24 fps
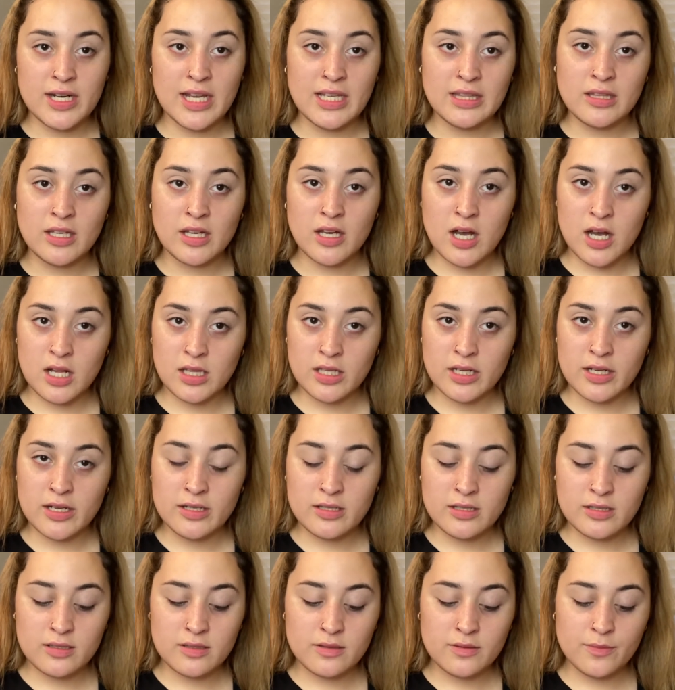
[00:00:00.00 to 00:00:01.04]
the
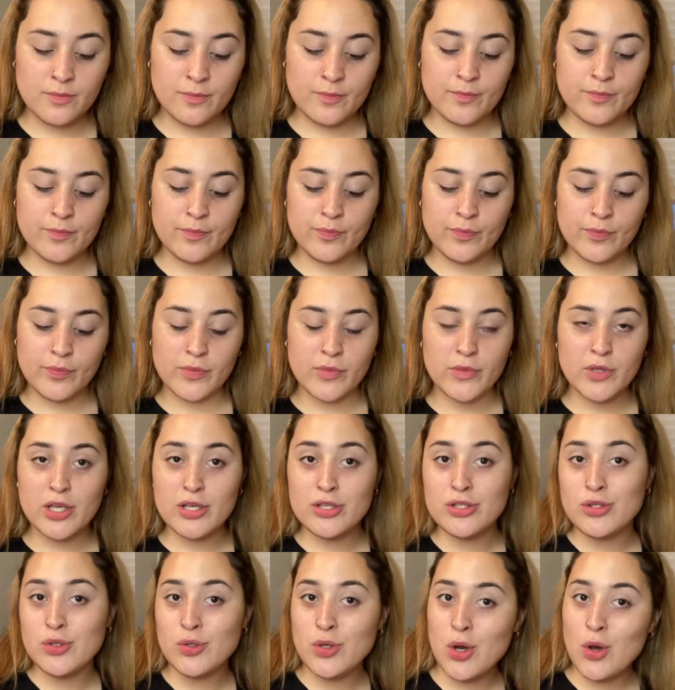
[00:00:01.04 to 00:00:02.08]
colors, because
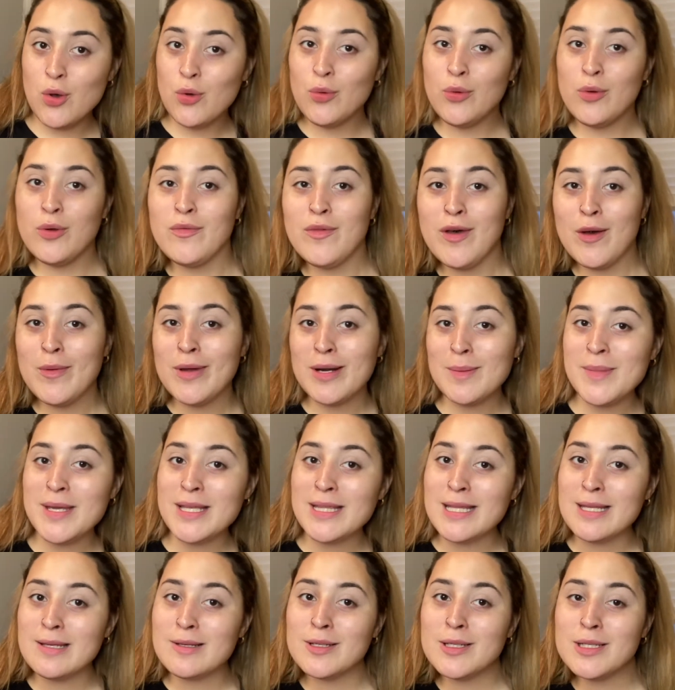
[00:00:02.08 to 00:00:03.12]
you know, if I want to be a
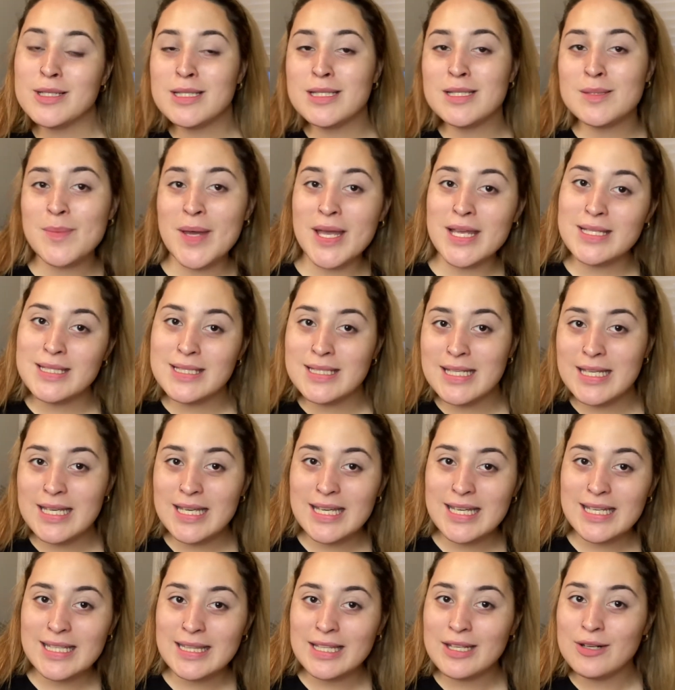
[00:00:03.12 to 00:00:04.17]
little spicy, a
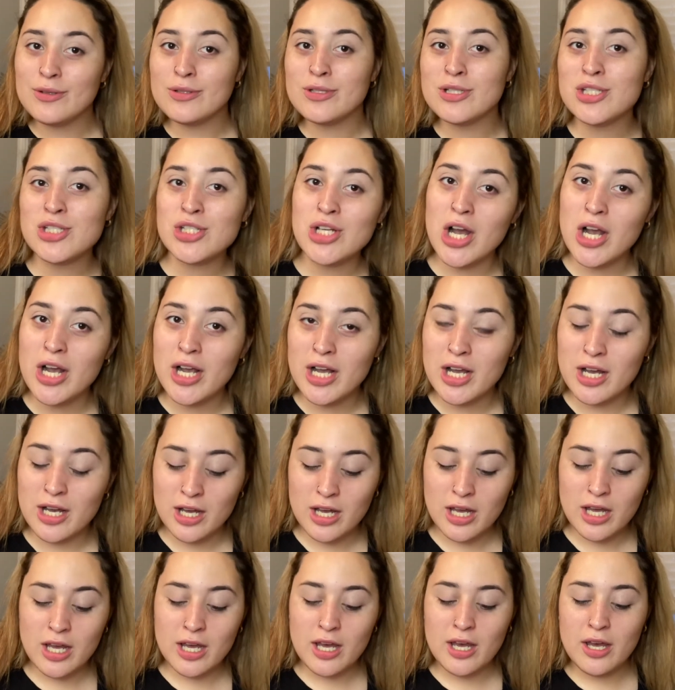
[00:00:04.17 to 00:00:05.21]
little dark
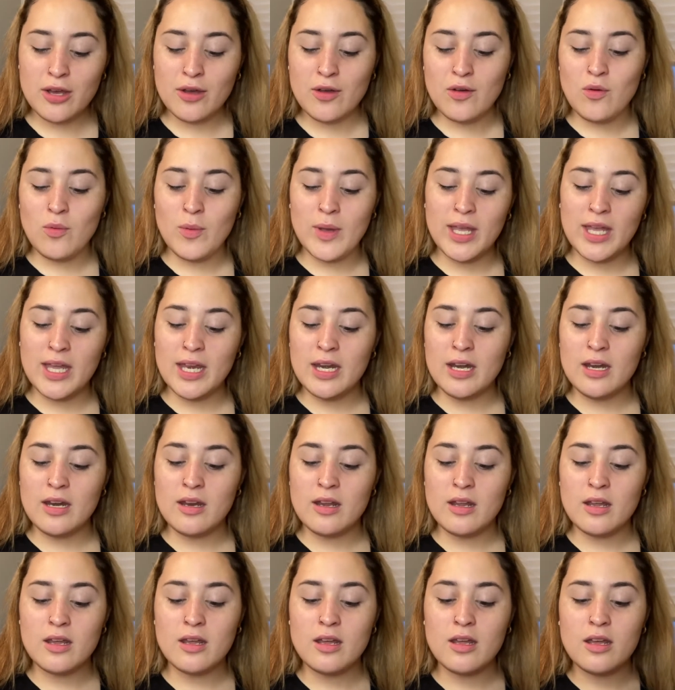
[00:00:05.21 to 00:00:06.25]
queen,
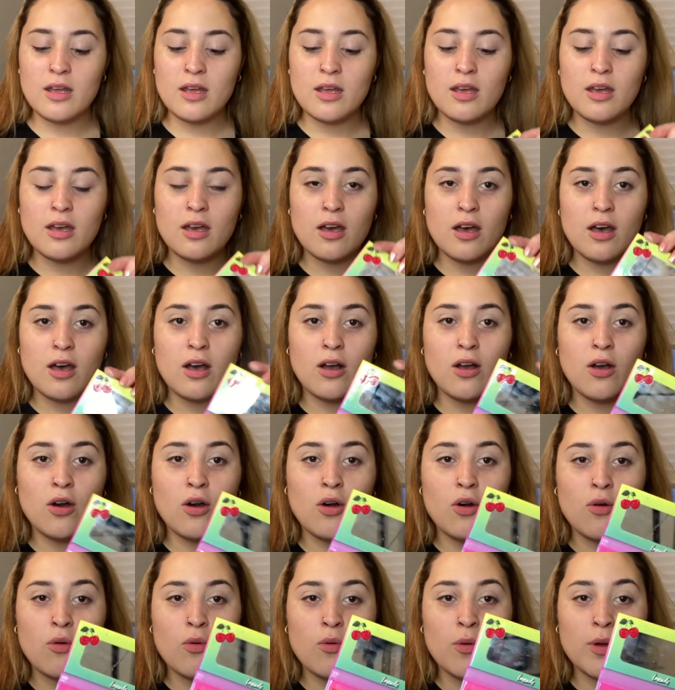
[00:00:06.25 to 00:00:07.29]
I'll
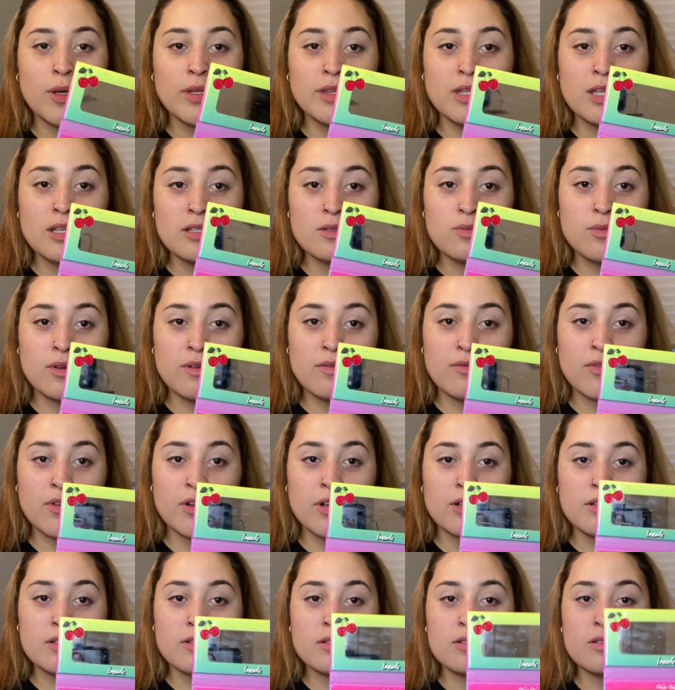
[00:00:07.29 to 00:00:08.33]
go with this one
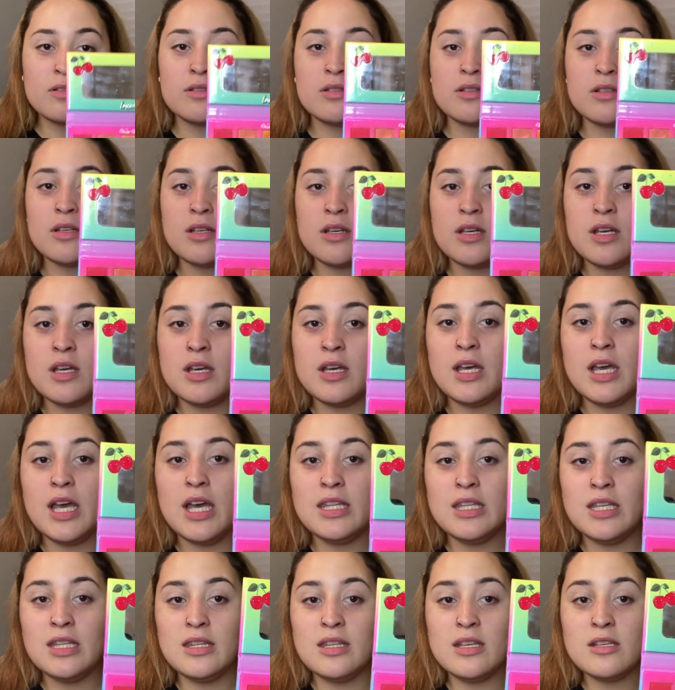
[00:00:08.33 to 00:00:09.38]
first and
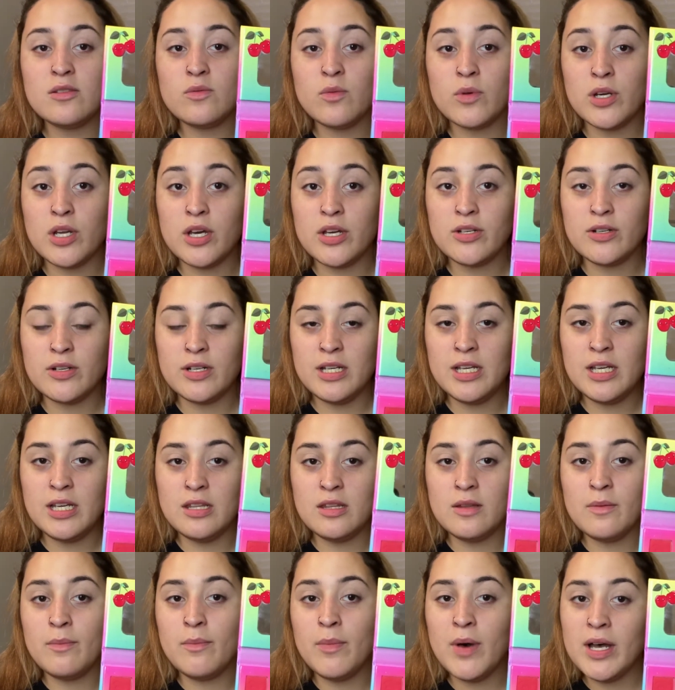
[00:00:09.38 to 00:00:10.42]
then this one underneath.
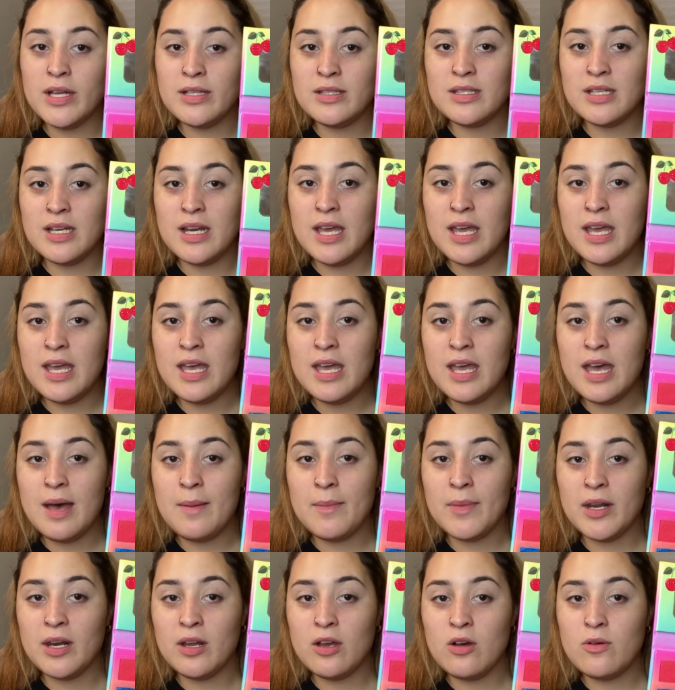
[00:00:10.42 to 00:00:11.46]
But today I'm
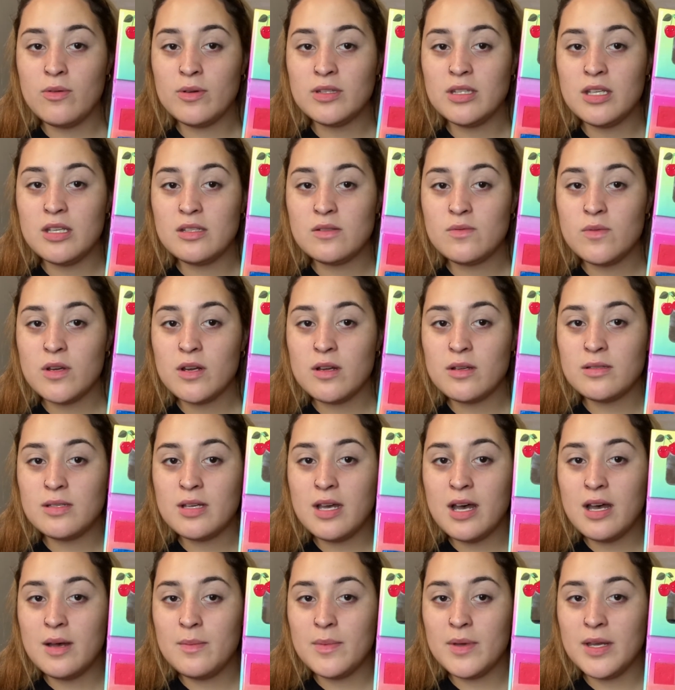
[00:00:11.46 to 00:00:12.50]
gonna go with this one on
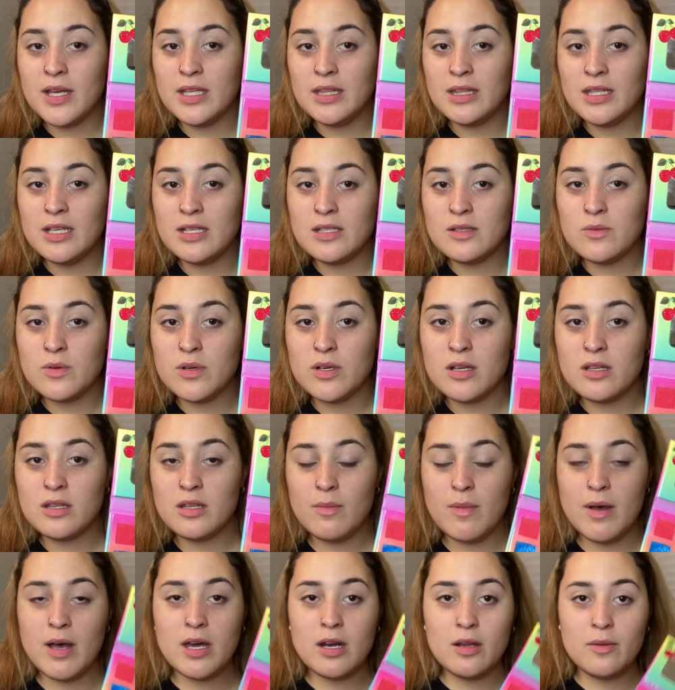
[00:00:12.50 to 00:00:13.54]
top and this one on the
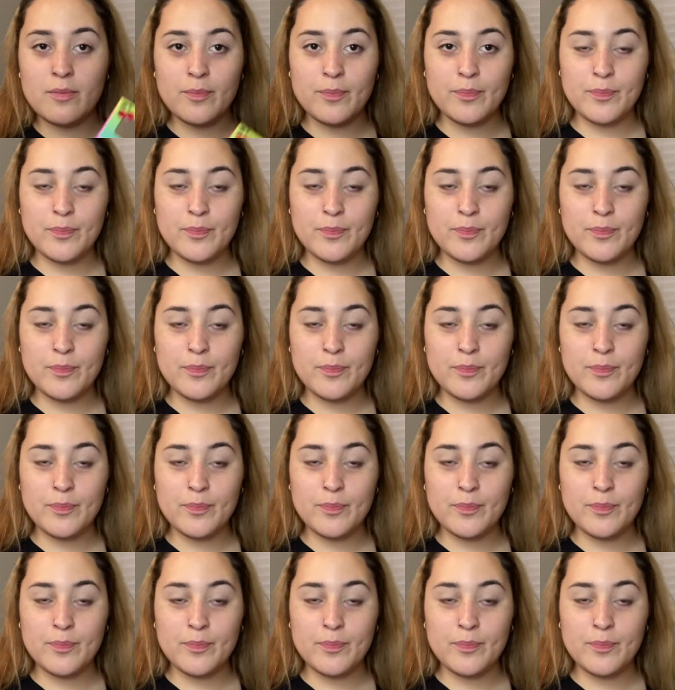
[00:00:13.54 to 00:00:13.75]
bottom.